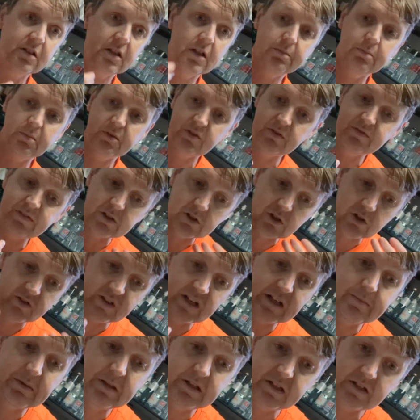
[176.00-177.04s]
it's very
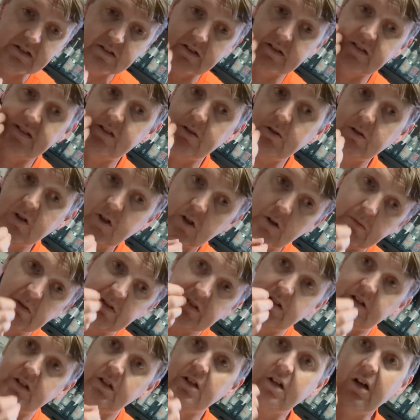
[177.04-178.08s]
creamy, it's silky, almost
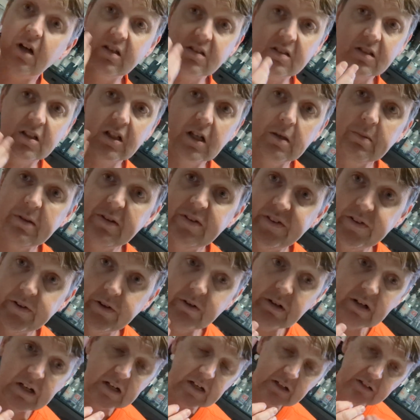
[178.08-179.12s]
like a custard coming through.
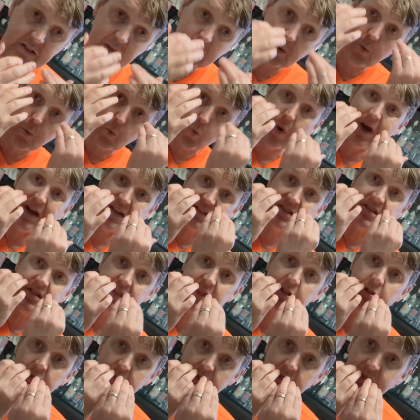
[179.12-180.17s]
So the weight
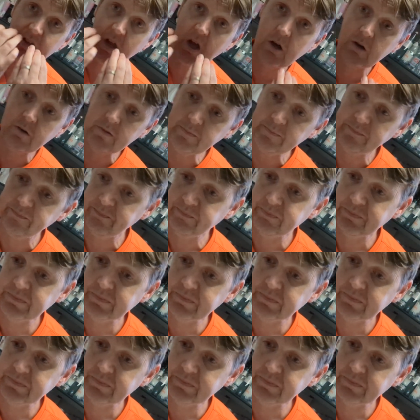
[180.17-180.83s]
sitting on your tongue.